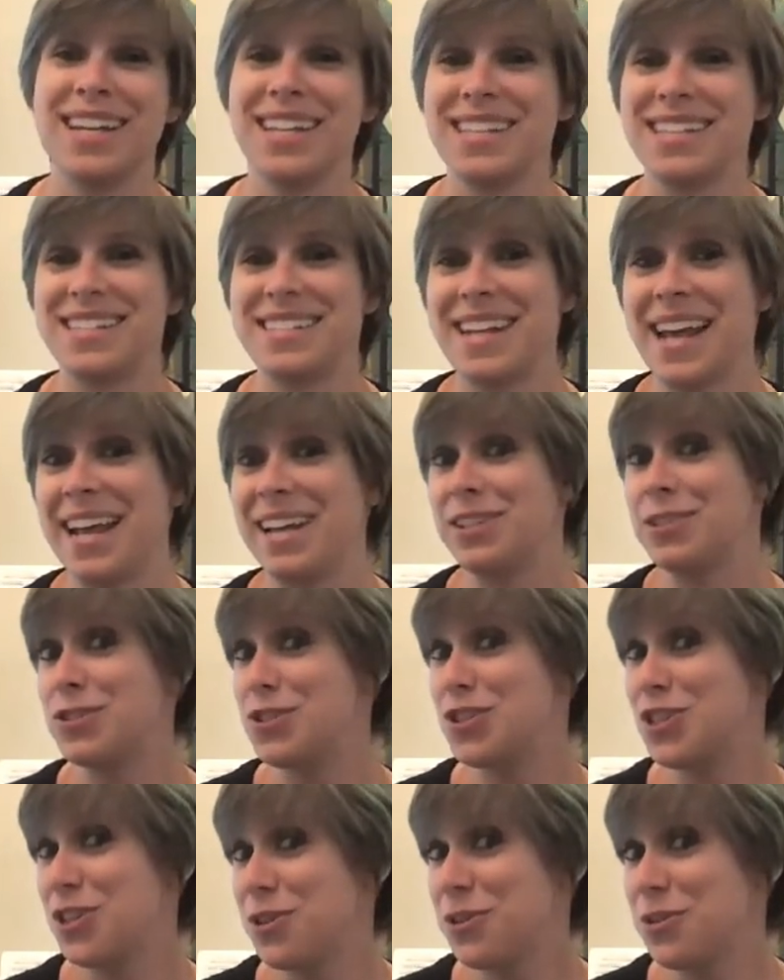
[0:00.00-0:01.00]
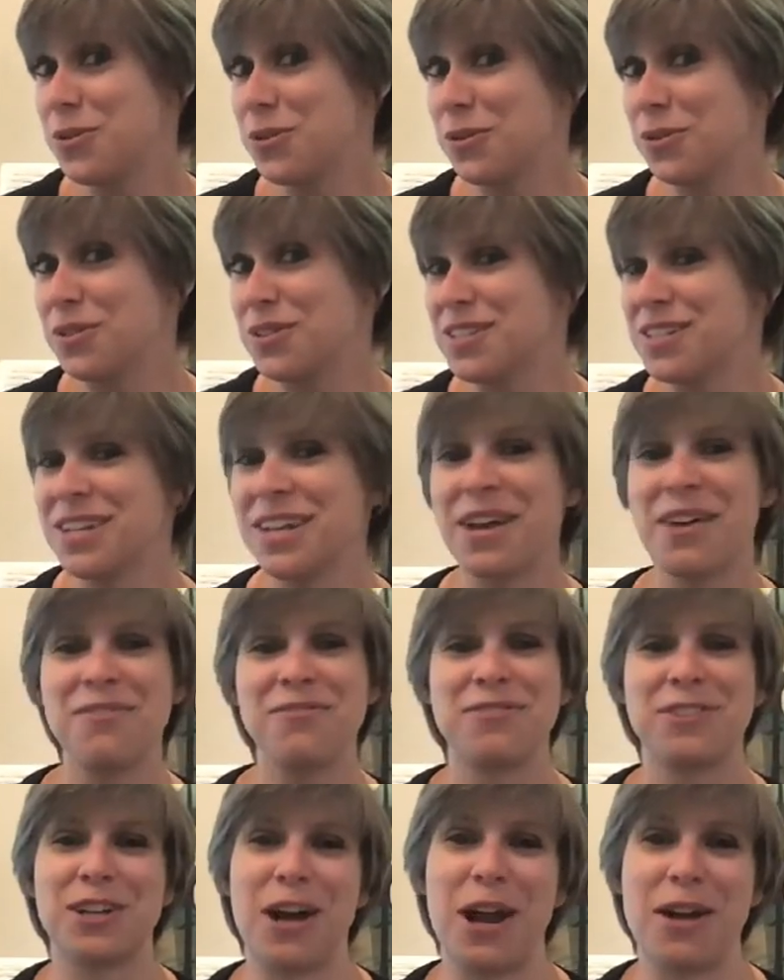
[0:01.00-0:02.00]
Stay tuned
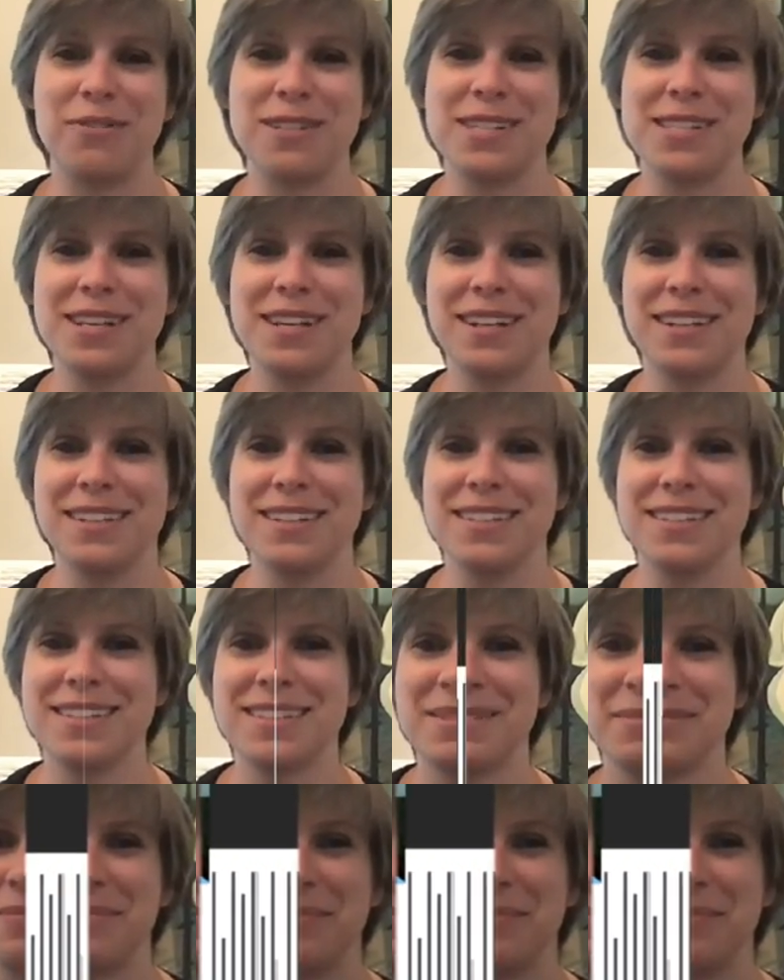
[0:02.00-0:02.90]
for our results.